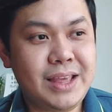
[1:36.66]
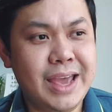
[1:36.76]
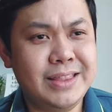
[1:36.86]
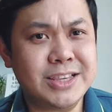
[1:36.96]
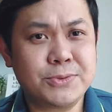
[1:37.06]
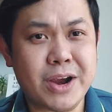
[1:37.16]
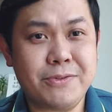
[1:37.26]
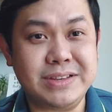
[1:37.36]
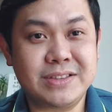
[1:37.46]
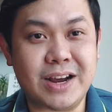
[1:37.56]
And that's where
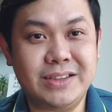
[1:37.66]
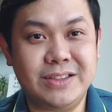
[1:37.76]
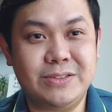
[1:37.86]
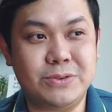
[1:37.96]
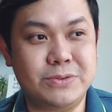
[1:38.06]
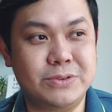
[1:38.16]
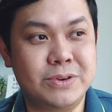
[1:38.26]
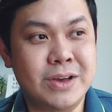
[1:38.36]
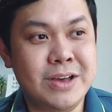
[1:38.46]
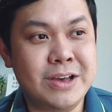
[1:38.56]
we started to
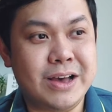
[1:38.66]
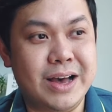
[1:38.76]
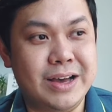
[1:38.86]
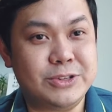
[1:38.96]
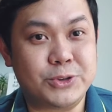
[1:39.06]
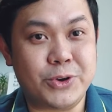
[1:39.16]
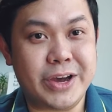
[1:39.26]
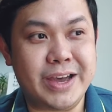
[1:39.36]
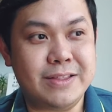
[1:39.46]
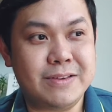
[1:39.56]
uh,
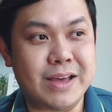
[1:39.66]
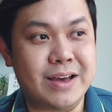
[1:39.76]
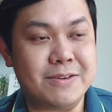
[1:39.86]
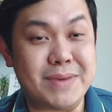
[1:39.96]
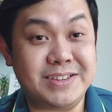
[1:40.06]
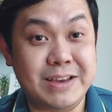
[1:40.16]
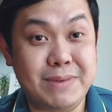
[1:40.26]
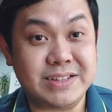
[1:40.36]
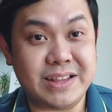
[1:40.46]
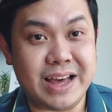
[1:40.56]
join, uh, my
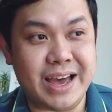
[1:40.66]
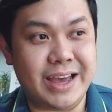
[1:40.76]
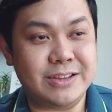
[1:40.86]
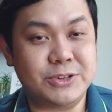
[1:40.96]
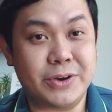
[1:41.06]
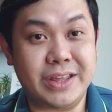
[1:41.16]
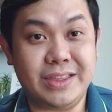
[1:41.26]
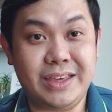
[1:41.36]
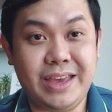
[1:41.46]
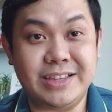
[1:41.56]
siblings and I
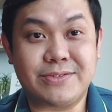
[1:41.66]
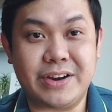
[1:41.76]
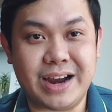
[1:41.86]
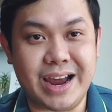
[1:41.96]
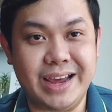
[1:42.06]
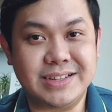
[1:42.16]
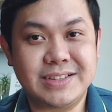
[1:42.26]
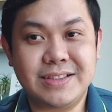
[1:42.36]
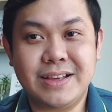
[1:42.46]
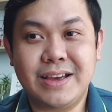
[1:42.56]
joined Kids for
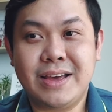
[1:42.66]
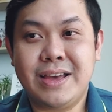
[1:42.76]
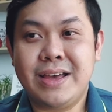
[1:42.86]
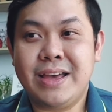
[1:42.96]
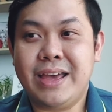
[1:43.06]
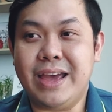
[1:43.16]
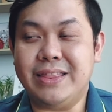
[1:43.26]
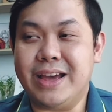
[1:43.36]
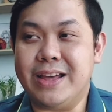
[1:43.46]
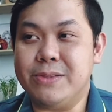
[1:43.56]
Christ.
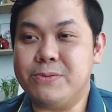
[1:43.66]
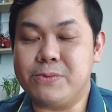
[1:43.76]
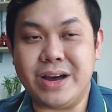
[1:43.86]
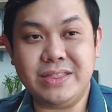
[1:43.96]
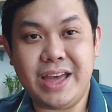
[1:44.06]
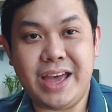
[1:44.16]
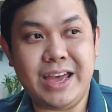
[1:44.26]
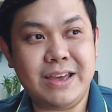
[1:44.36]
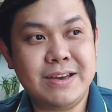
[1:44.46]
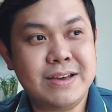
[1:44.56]
And then one
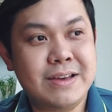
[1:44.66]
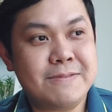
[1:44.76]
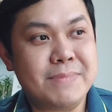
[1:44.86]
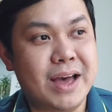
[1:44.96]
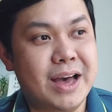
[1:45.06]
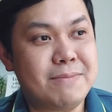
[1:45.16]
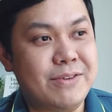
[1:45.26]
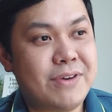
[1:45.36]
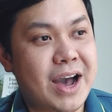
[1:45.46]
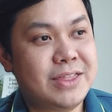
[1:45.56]
day, uh, my
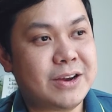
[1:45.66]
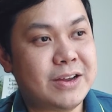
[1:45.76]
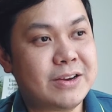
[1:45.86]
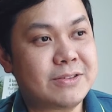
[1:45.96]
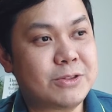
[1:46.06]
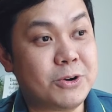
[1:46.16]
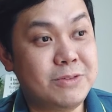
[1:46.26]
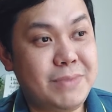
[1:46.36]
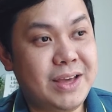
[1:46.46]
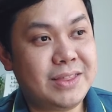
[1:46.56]
father
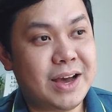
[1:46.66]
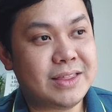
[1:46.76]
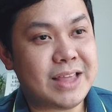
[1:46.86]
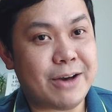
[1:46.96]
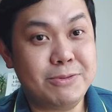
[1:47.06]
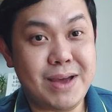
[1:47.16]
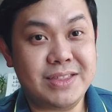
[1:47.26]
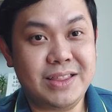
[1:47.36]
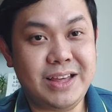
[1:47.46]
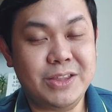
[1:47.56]
told me that I would be
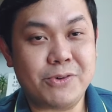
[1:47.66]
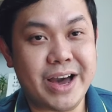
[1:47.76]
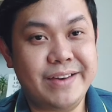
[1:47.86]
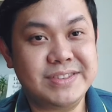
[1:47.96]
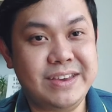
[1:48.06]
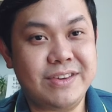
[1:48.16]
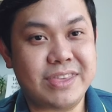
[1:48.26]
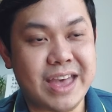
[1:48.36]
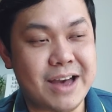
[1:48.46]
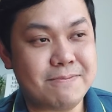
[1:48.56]
attending the YFC
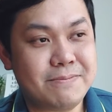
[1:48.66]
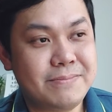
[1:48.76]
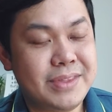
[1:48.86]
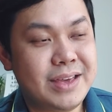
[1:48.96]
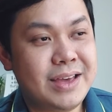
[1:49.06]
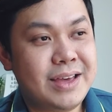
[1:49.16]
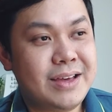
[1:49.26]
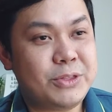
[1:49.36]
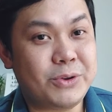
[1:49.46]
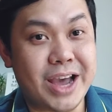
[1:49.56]
youth camp
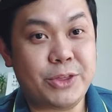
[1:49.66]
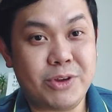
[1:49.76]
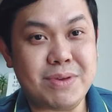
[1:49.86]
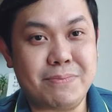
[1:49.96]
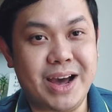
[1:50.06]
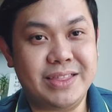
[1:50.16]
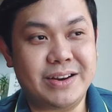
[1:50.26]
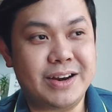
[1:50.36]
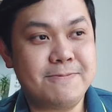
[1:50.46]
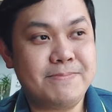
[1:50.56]
together with my
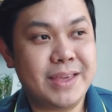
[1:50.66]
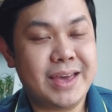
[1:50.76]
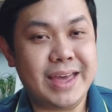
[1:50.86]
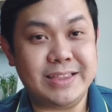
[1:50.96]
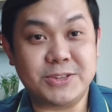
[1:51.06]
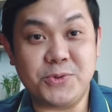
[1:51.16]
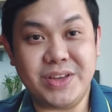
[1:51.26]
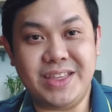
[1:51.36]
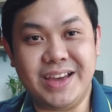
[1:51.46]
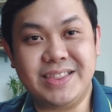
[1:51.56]
brother. And so
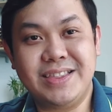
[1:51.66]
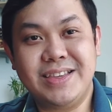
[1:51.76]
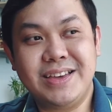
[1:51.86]
we did.